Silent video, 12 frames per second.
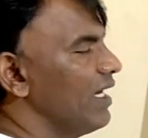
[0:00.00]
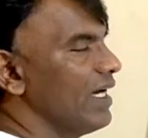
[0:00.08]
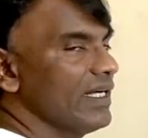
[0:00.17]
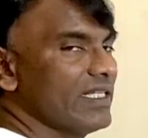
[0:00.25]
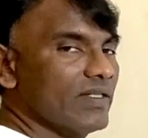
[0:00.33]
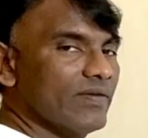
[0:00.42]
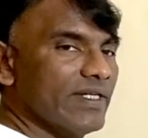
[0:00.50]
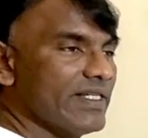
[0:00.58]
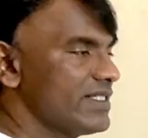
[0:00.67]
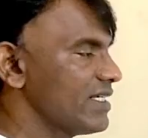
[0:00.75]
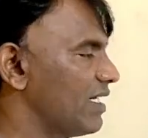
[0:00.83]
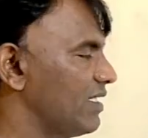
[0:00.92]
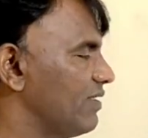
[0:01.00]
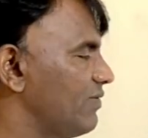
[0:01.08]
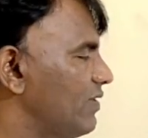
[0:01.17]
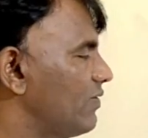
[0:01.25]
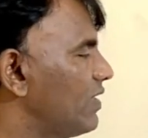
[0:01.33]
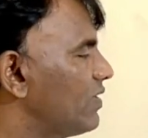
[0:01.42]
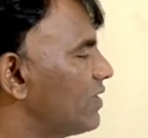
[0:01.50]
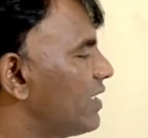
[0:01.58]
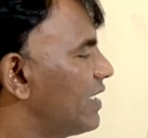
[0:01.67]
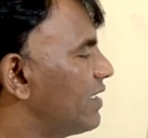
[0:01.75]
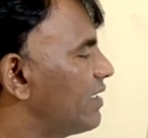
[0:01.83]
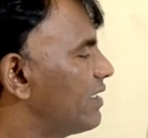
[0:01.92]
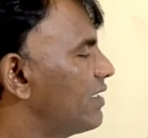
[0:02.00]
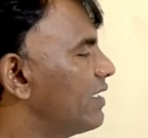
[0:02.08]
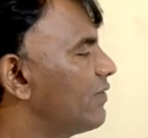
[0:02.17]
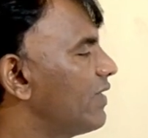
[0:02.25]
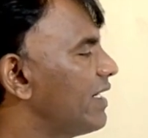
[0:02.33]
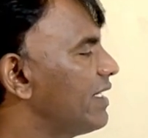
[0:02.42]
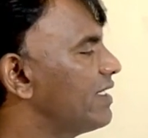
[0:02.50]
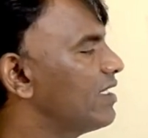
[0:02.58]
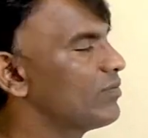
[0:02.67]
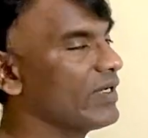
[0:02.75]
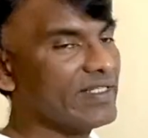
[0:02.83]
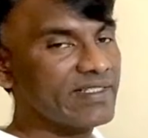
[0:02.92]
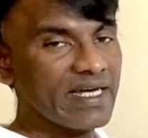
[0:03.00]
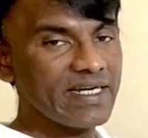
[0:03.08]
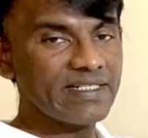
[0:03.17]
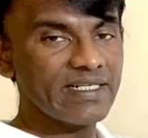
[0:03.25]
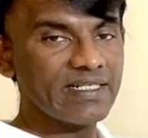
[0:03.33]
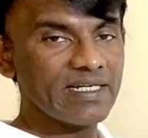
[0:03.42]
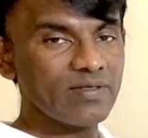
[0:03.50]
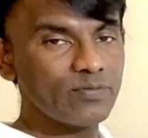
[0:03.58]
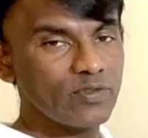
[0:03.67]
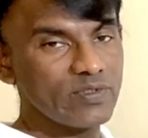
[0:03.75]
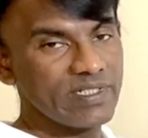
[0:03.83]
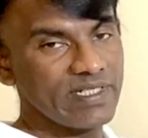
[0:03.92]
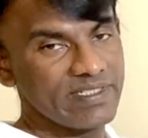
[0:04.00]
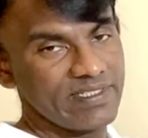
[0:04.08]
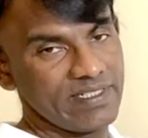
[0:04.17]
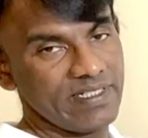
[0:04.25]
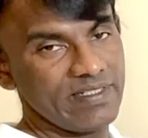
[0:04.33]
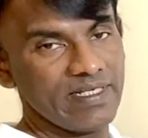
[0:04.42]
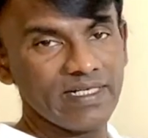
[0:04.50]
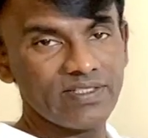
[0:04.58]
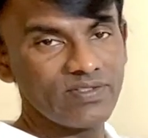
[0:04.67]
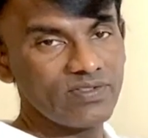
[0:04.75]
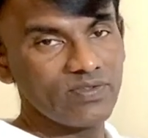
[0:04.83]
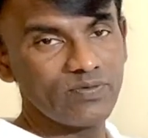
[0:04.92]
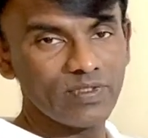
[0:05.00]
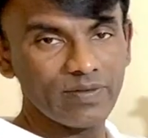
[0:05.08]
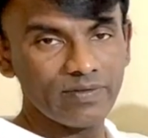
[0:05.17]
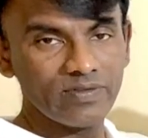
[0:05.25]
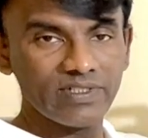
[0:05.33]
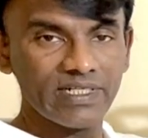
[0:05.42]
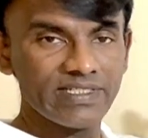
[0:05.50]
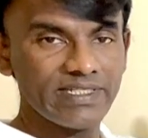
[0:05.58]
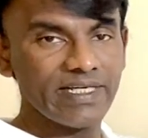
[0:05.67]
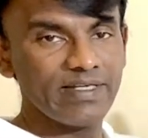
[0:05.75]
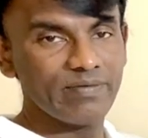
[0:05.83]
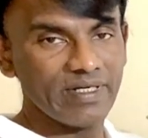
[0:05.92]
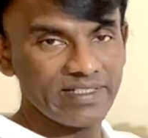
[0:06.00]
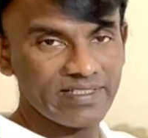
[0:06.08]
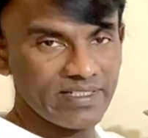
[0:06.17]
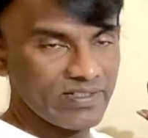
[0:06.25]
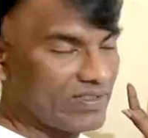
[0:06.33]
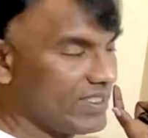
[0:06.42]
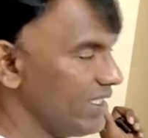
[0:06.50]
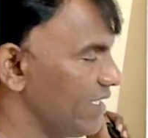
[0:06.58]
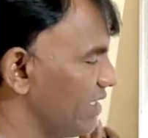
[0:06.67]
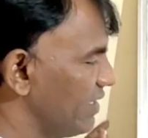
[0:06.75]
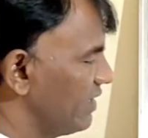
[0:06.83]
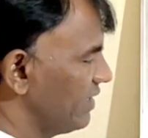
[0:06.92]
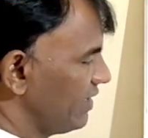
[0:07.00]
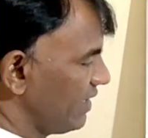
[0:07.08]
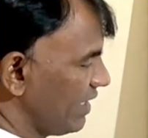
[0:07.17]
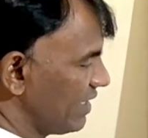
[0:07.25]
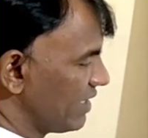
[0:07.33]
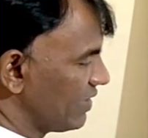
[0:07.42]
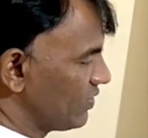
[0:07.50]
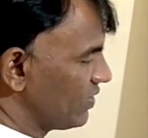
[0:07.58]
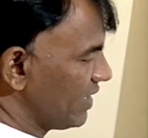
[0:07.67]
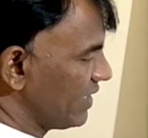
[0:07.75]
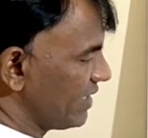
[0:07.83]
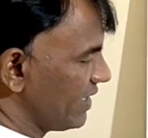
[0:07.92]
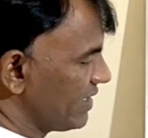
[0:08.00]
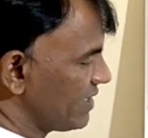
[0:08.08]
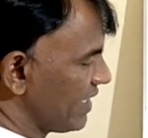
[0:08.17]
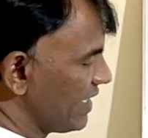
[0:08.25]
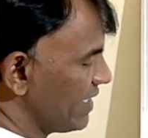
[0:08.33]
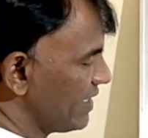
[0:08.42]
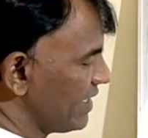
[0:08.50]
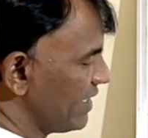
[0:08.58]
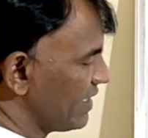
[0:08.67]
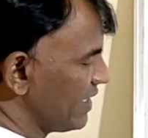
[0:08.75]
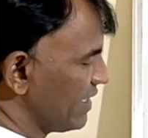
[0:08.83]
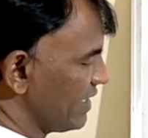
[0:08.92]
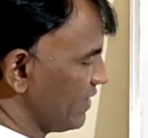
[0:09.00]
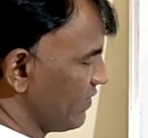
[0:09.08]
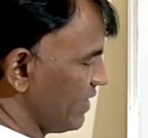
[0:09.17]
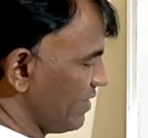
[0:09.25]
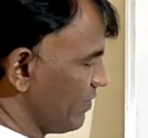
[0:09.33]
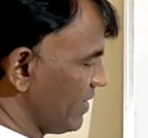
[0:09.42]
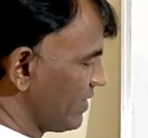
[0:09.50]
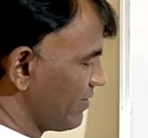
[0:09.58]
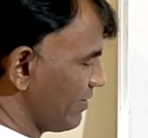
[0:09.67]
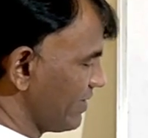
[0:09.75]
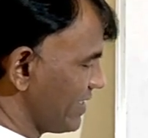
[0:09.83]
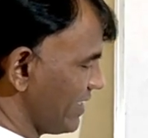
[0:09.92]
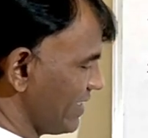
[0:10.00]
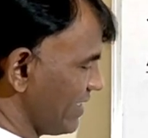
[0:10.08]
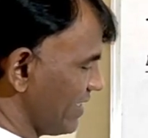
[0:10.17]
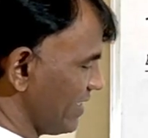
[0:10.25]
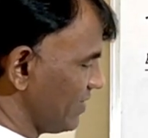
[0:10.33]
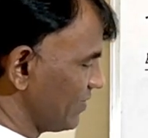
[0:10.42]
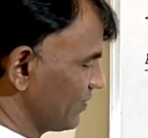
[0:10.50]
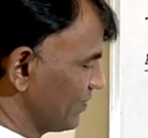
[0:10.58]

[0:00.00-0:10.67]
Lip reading: Otherwise, if you want, you can divide by sin theta on both sides. Then also no problem. You get same answer. Okay. And how to write it? Sin theta divided by cos theta.